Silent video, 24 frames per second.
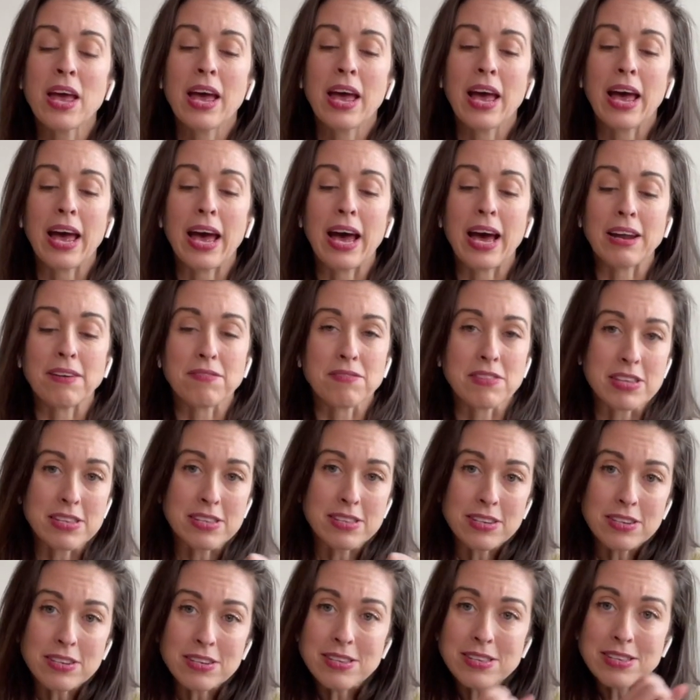And if these
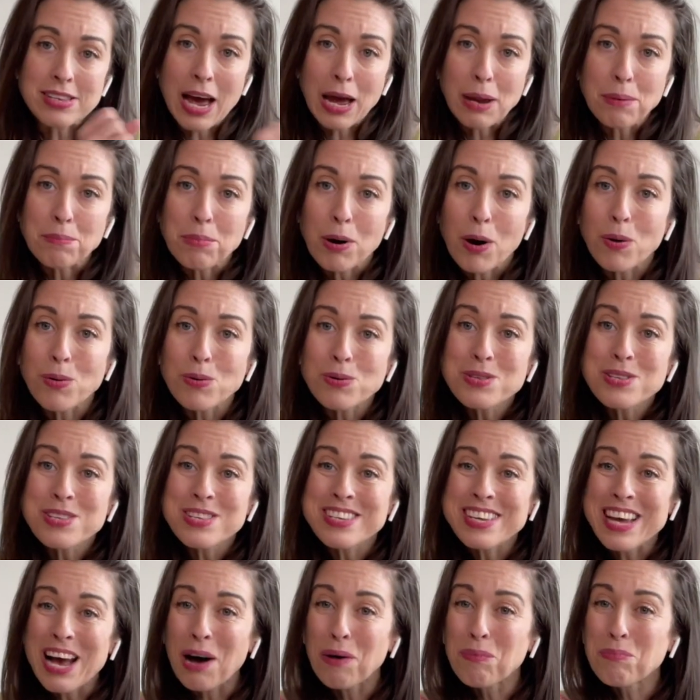little signposts
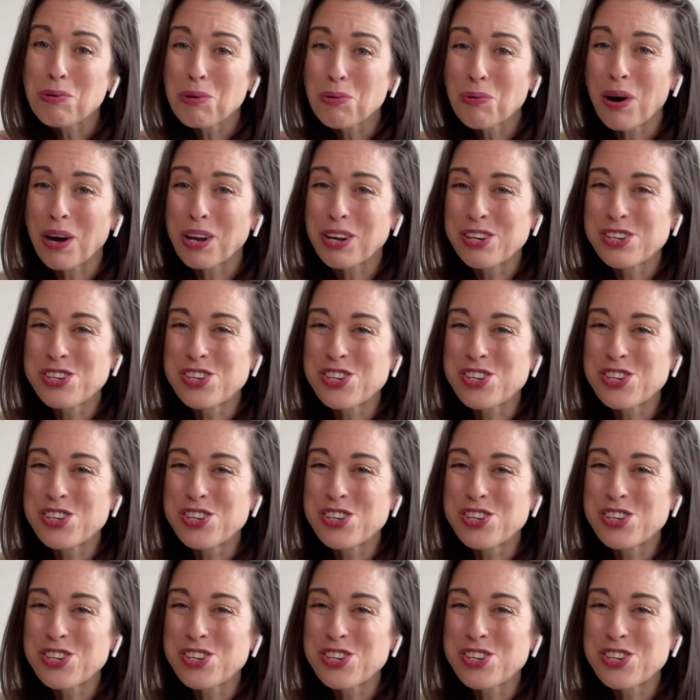help you on your